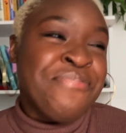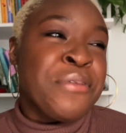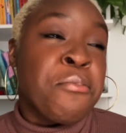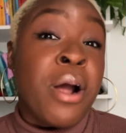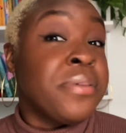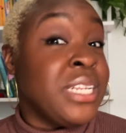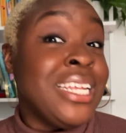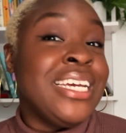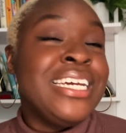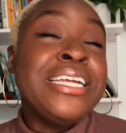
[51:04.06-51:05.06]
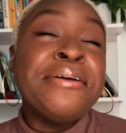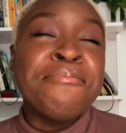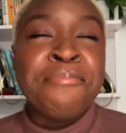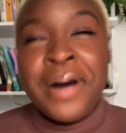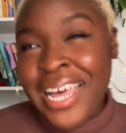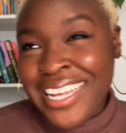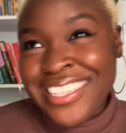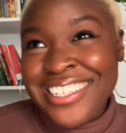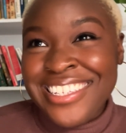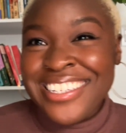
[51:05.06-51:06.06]
probably need,
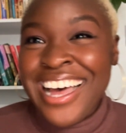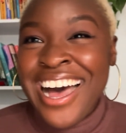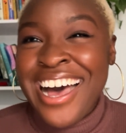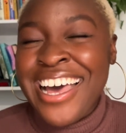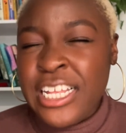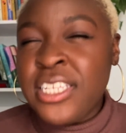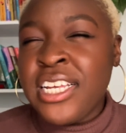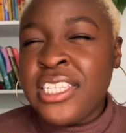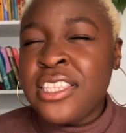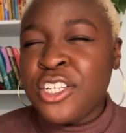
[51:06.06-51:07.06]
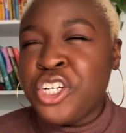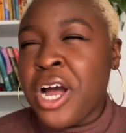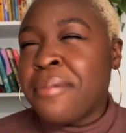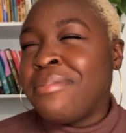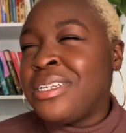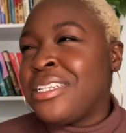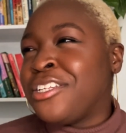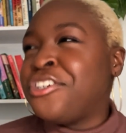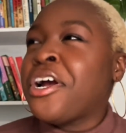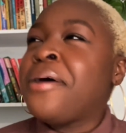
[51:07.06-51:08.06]
but it did the job. It did
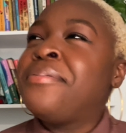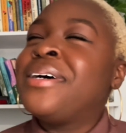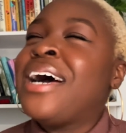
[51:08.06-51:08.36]
the job.